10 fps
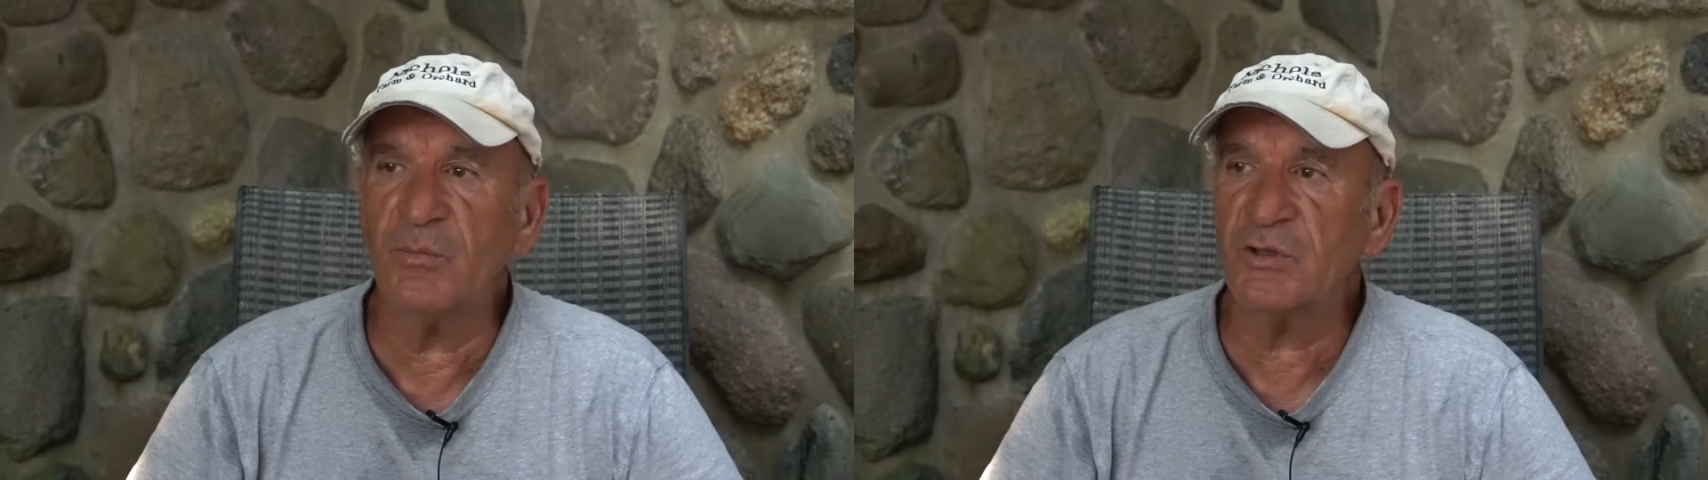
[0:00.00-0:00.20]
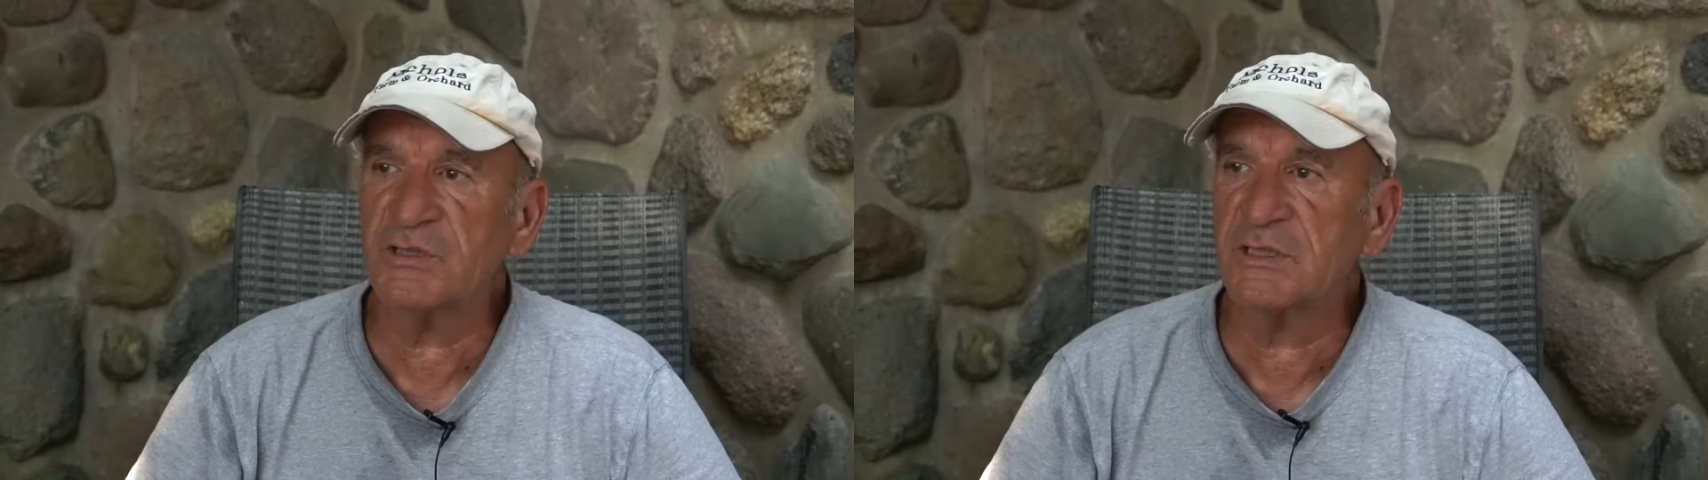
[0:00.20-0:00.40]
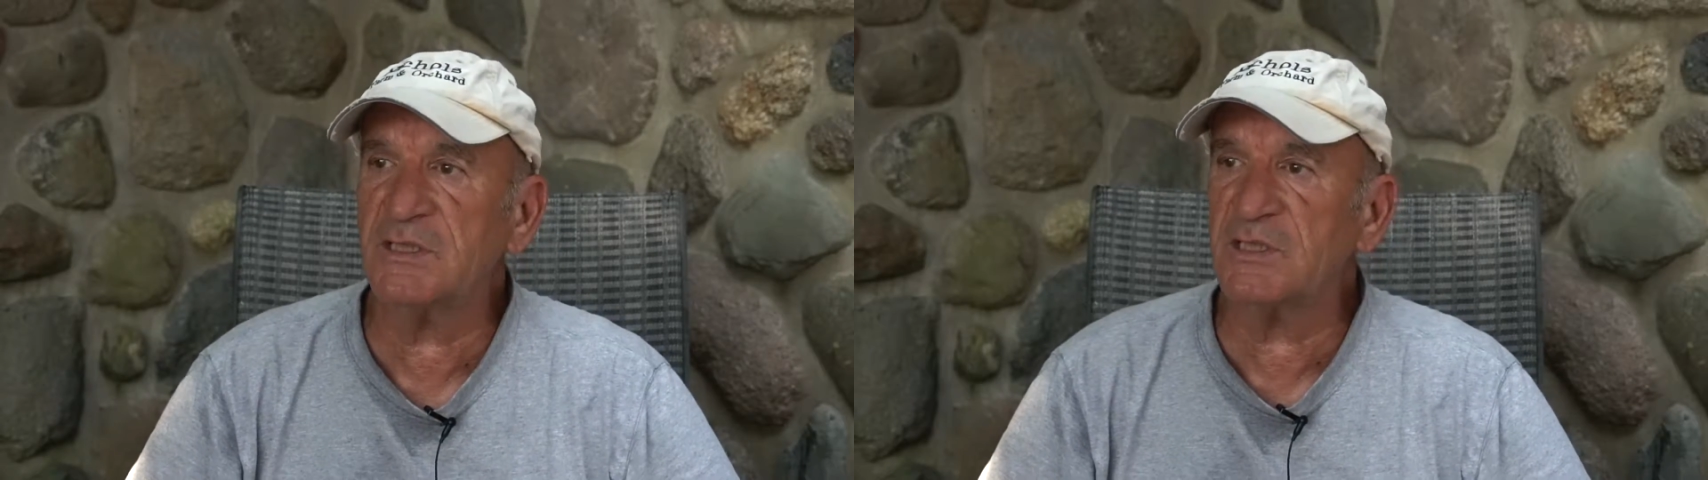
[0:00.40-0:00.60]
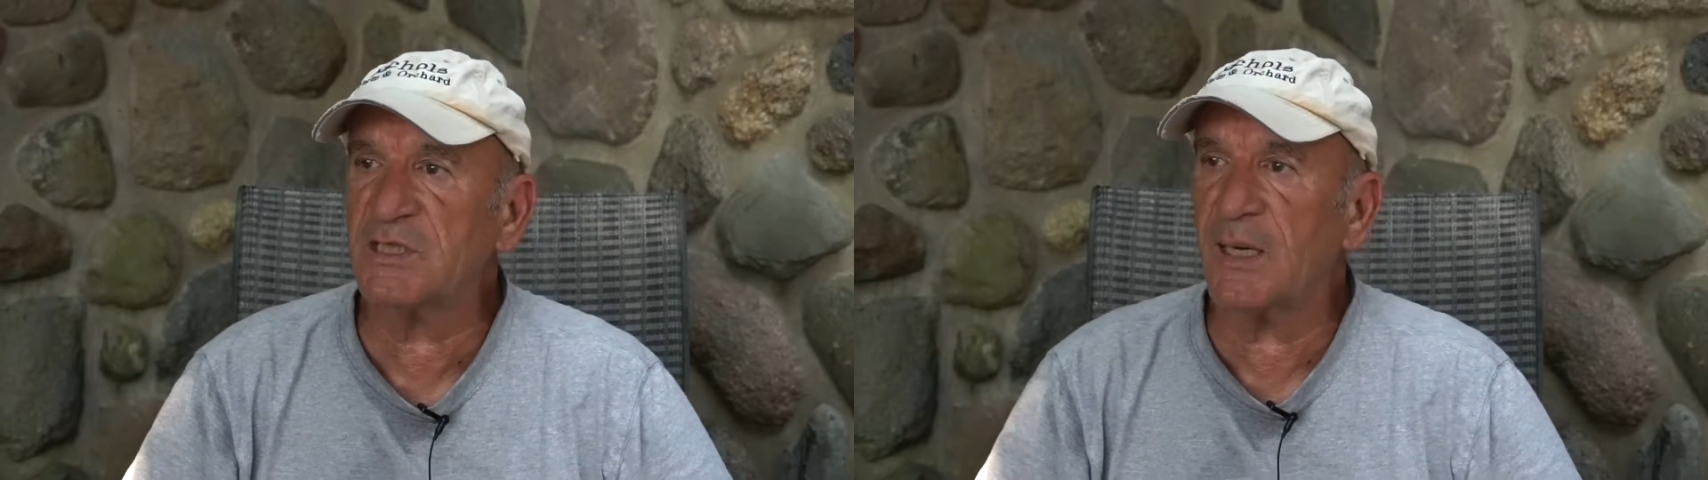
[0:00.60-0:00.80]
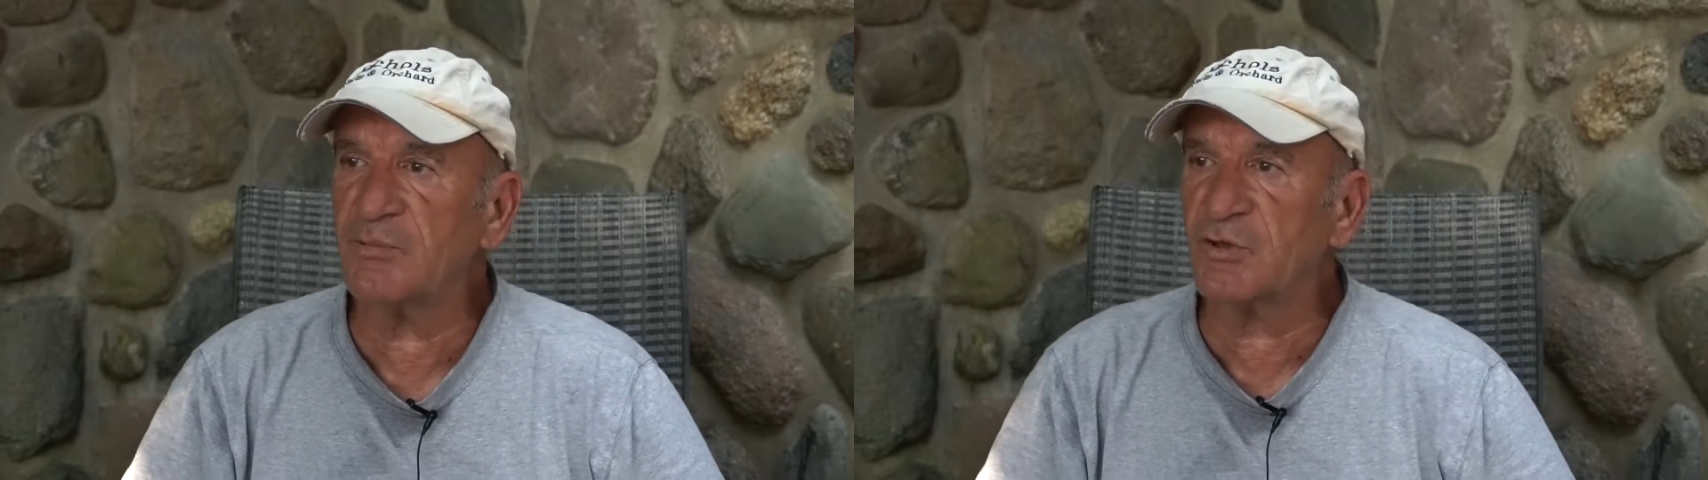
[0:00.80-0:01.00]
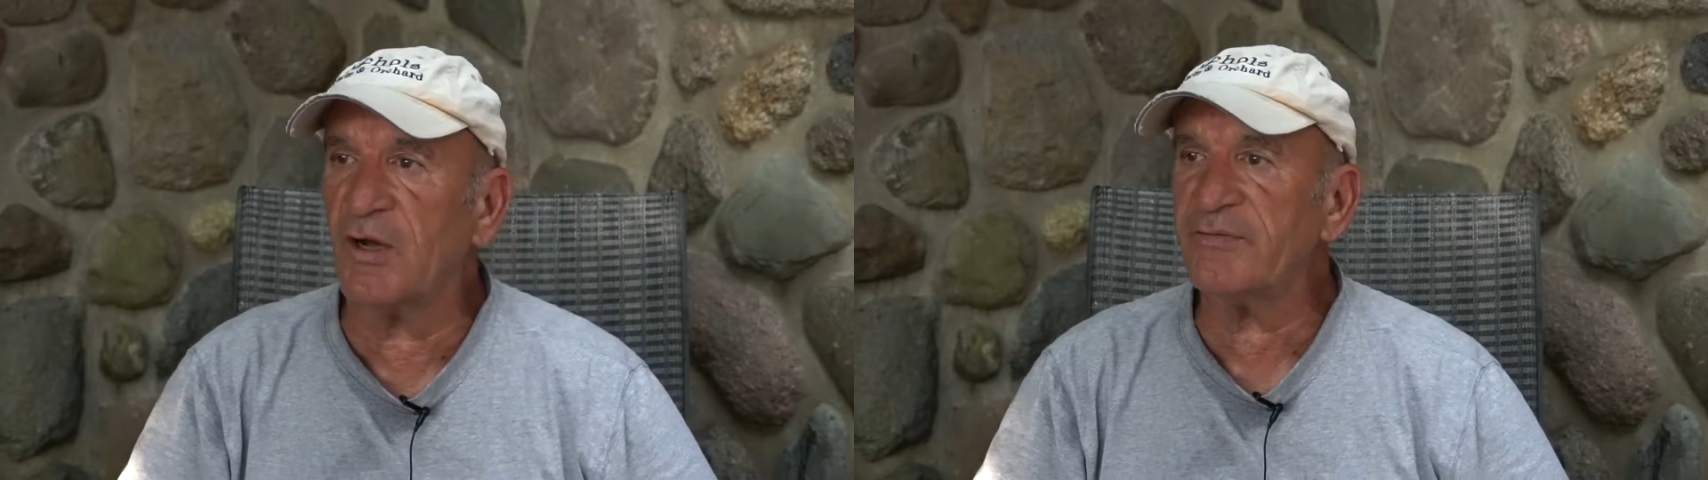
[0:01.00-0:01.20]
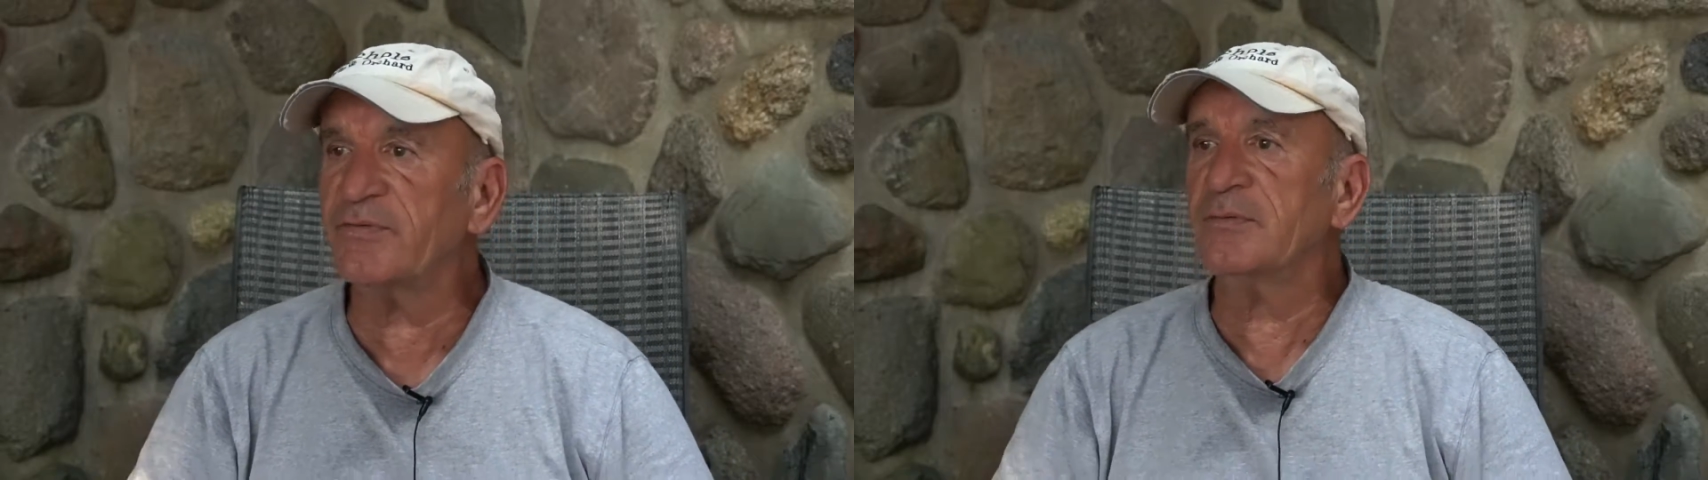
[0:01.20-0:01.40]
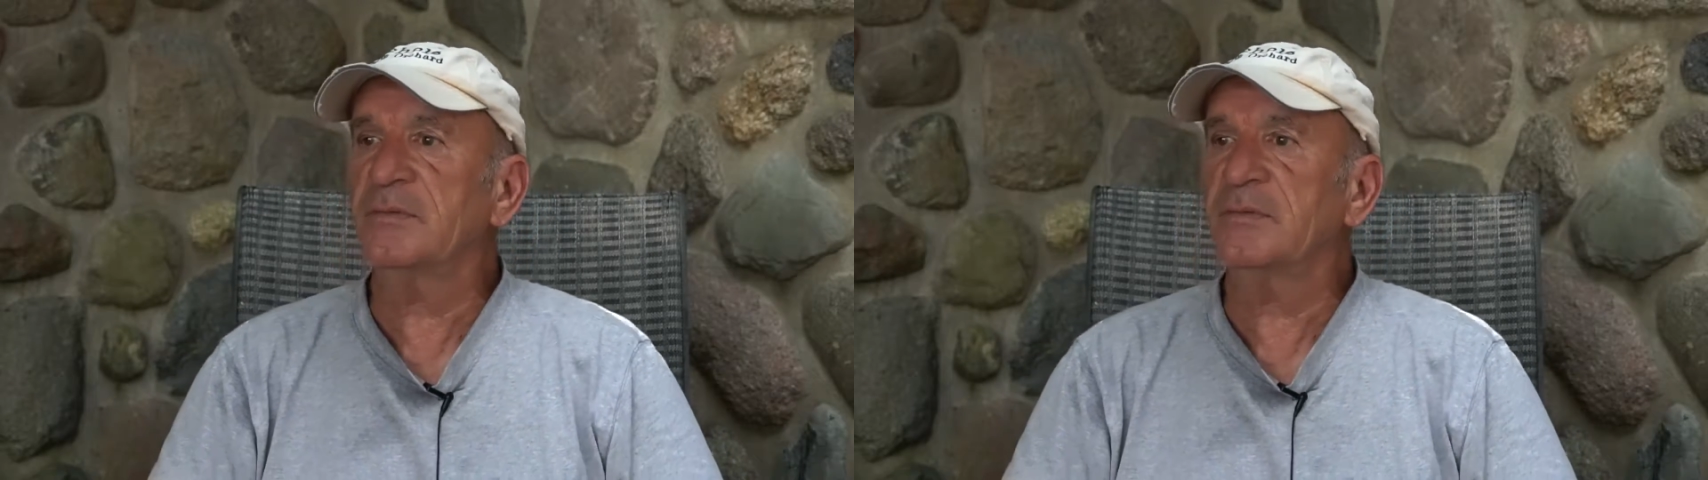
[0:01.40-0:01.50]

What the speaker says: most of the jobs off.